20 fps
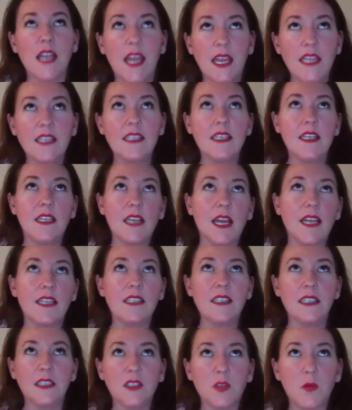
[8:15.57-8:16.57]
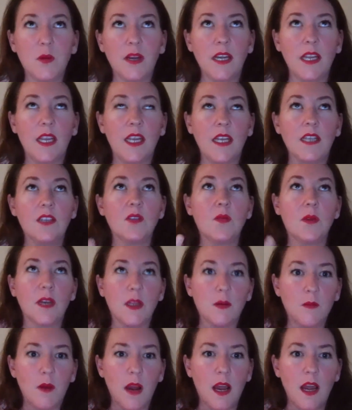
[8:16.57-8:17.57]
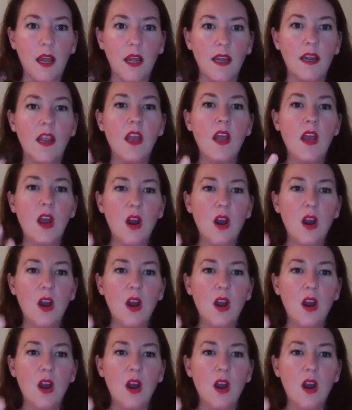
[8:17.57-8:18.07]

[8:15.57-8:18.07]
18, 19, 20, 21.